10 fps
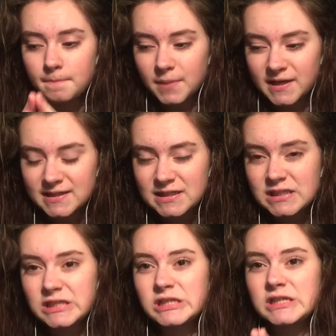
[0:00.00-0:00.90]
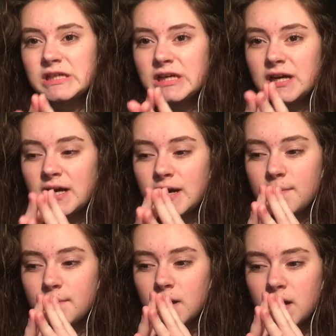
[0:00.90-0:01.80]
But
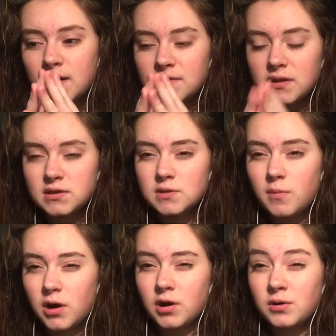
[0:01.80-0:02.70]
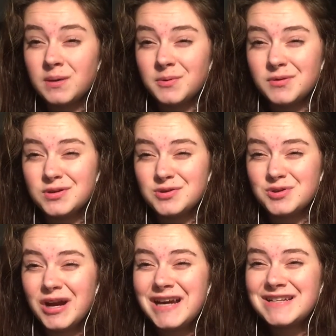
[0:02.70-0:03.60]
I think tomorrow I'm going to
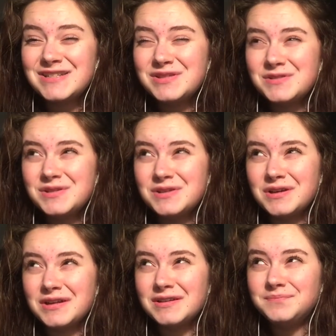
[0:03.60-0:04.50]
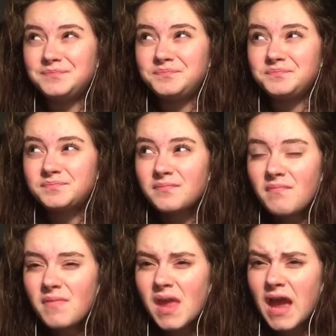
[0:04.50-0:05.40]
try to start
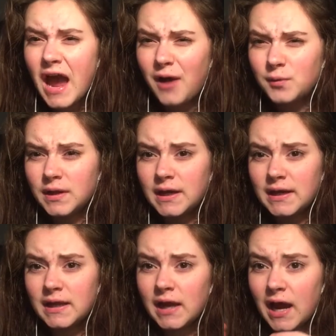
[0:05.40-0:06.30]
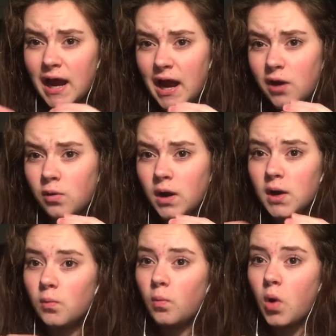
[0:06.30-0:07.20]
outlining how
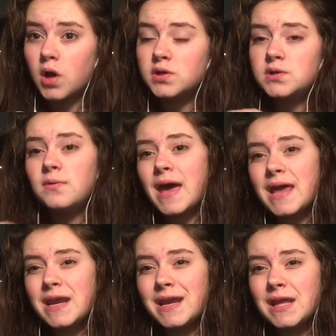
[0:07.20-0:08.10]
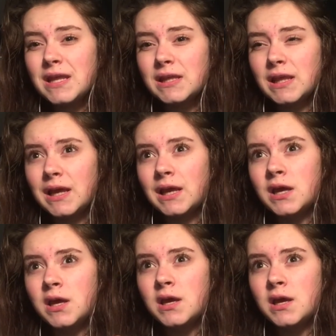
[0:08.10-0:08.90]
I want to edit it, like